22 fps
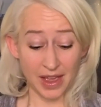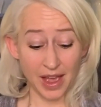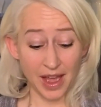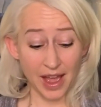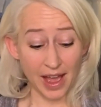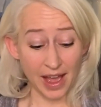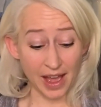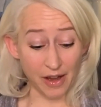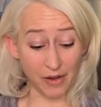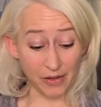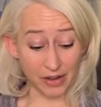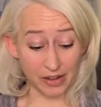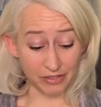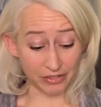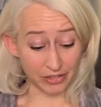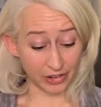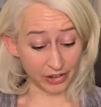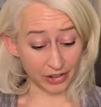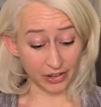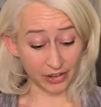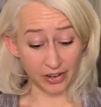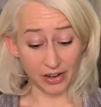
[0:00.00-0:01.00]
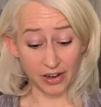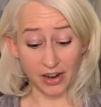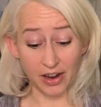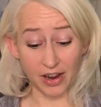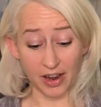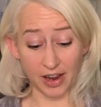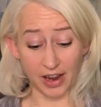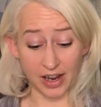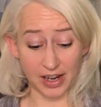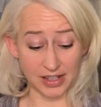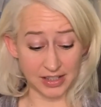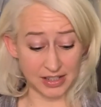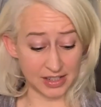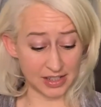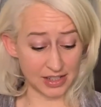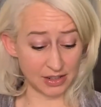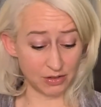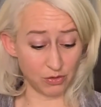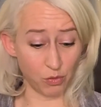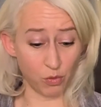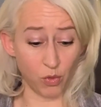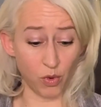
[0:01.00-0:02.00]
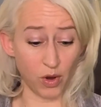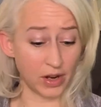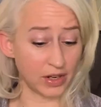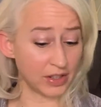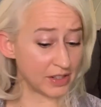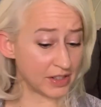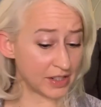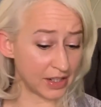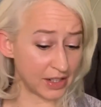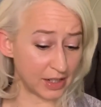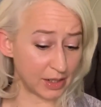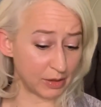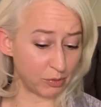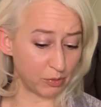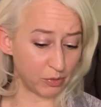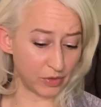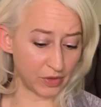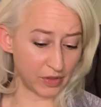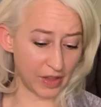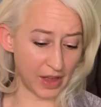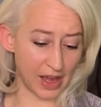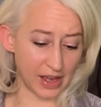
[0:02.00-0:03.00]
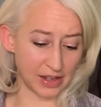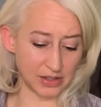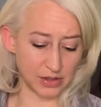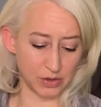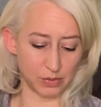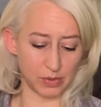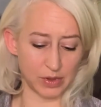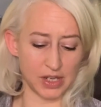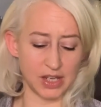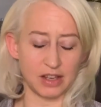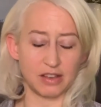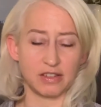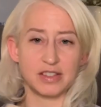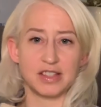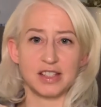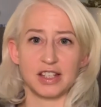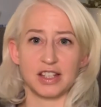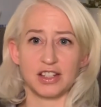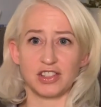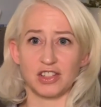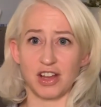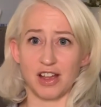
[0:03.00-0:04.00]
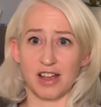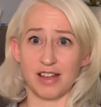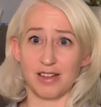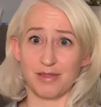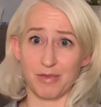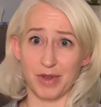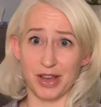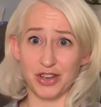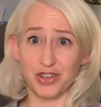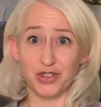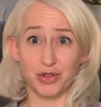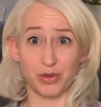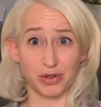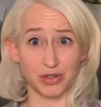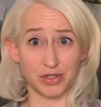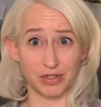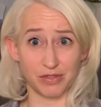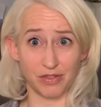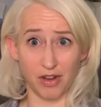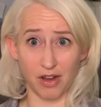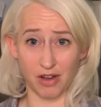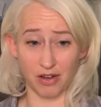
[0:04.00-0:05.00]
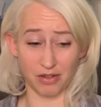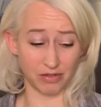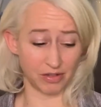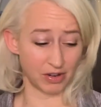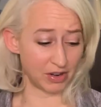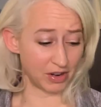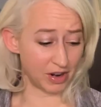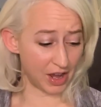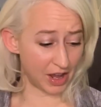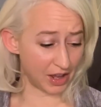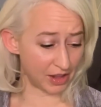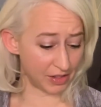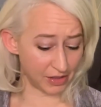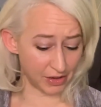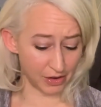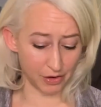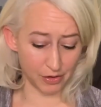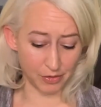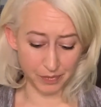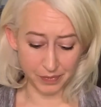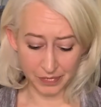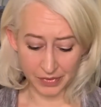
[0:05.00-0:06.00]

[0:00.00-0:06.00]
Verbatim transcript: however I did one time last week stitch on my Shores of Hawk Run Hollow,